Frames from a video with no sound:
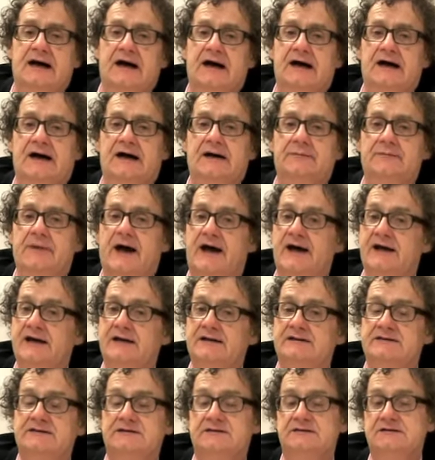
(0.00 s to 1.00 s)

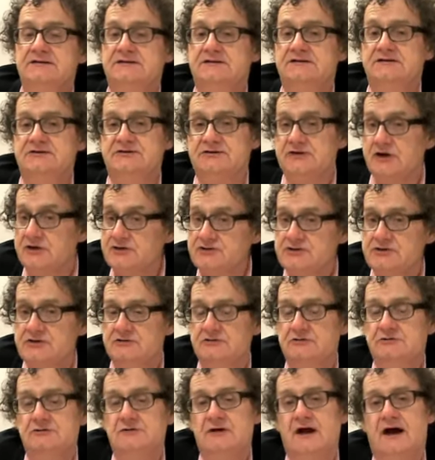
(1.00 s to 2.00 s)
and
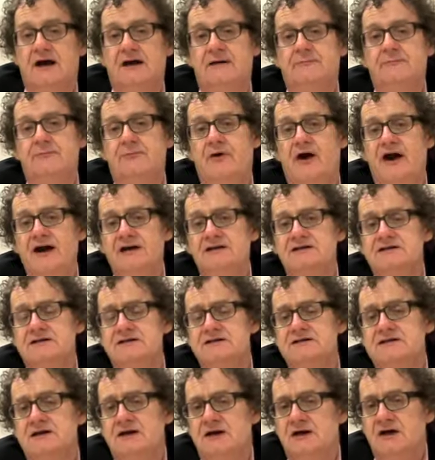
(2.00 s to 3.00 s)
social
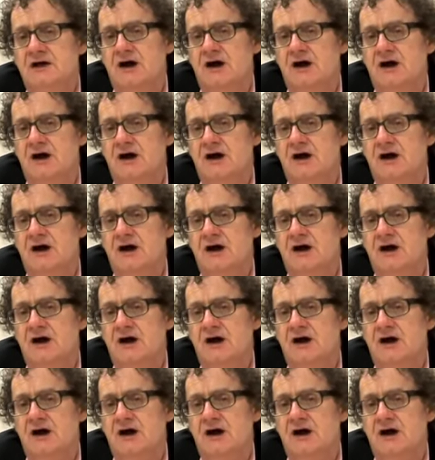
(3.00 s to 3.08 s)
practice